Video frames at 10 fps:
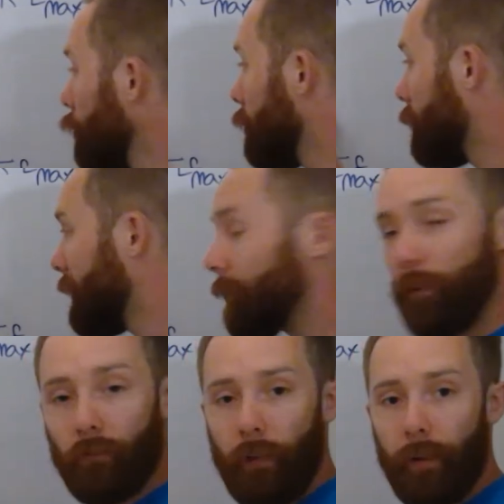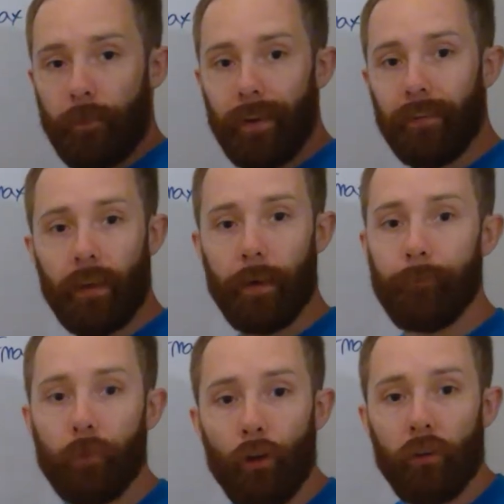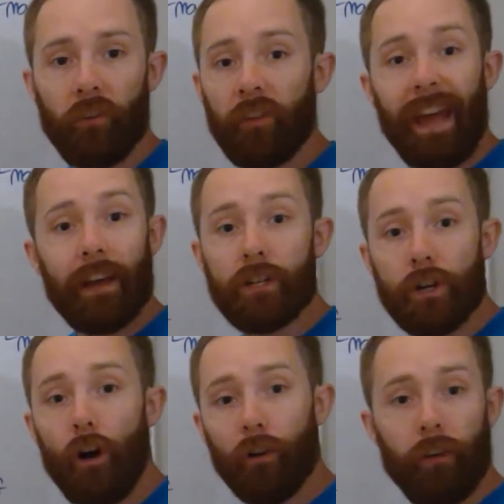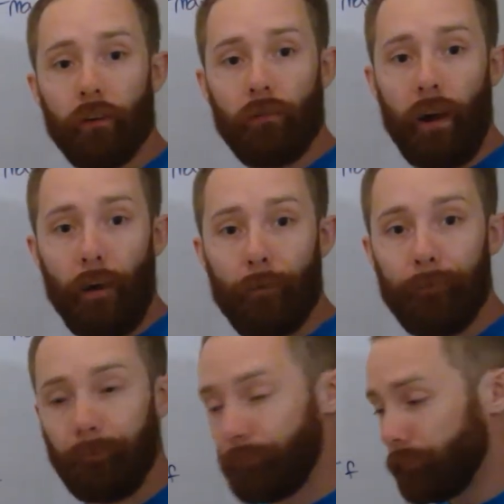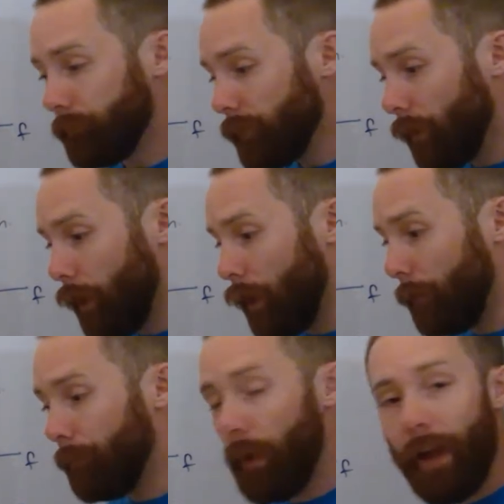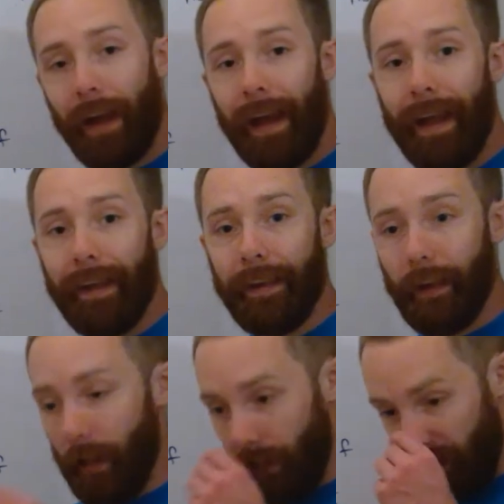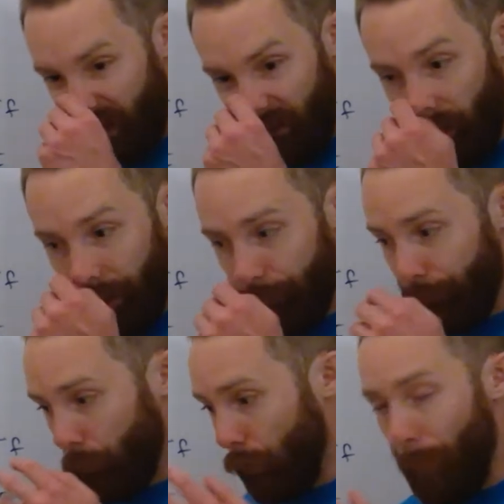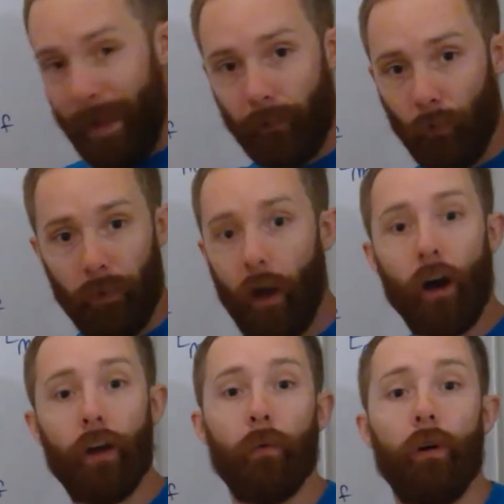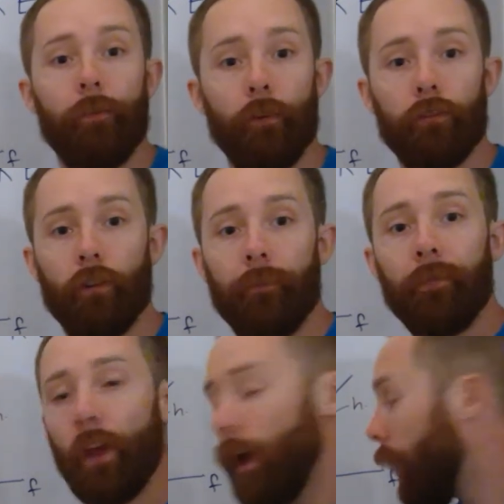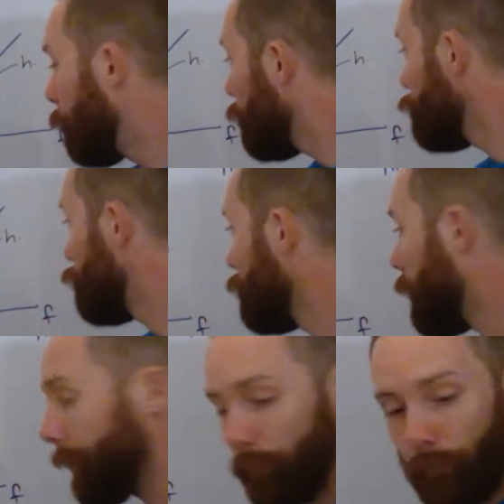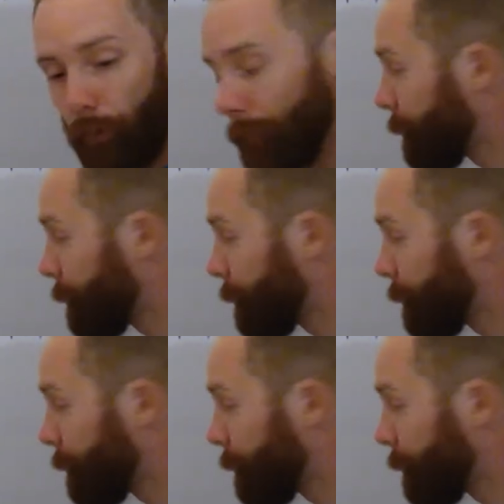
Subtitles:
They give you this graph and they say, sketch on this graph a line for a metal with a higher work function. And what you're going to have to do